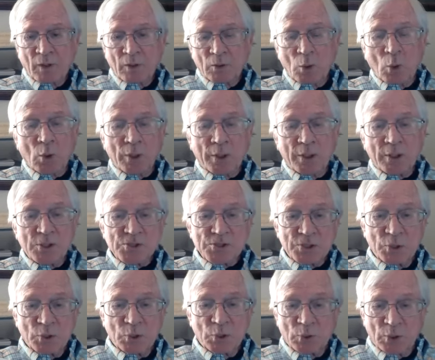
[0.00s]
lawyers
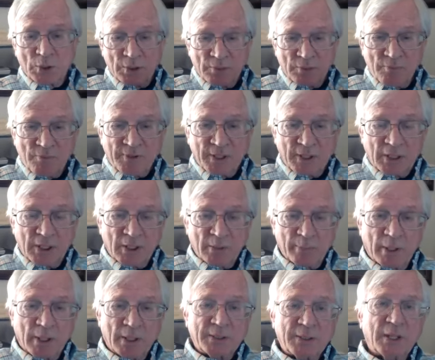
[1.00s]
who are thinking
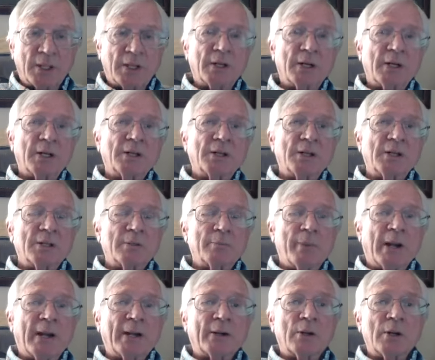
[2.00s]
about getting into the
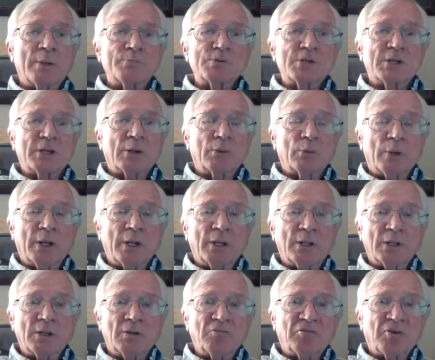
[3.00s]
bankruptcy
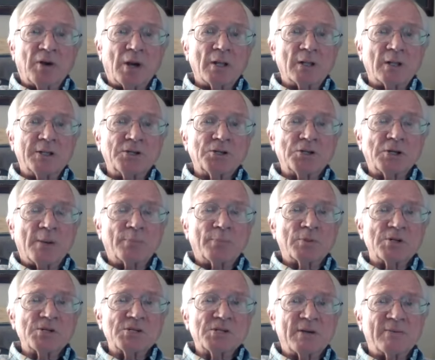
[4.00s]
arena and filing
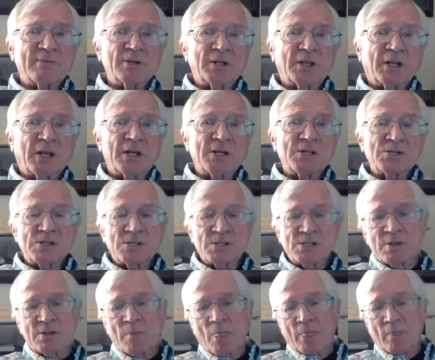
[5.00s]
Chapter 7
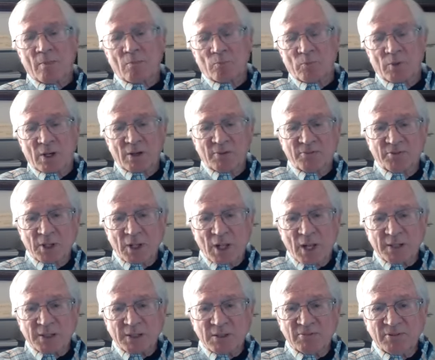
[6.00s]
cases. If you
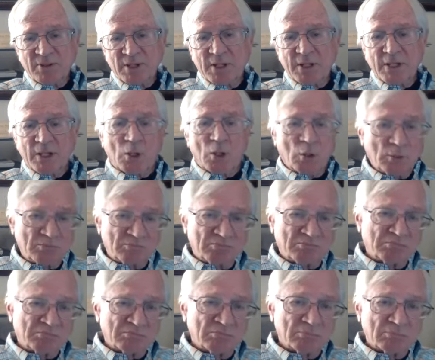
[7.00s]
like the video,
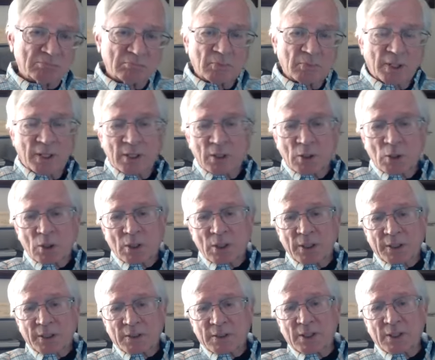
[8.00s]

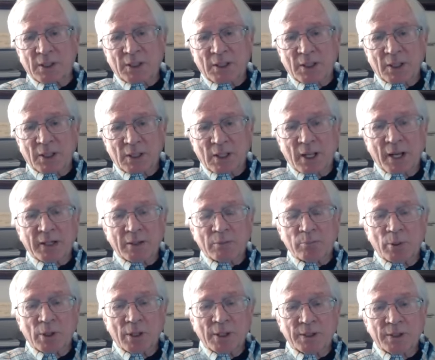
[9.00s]
click the like
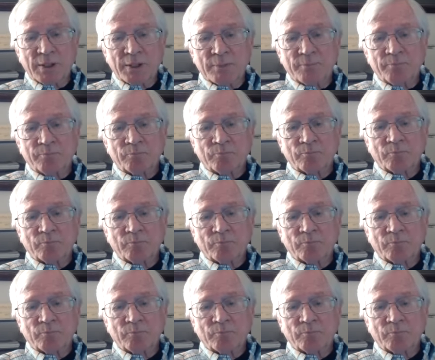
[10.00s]
button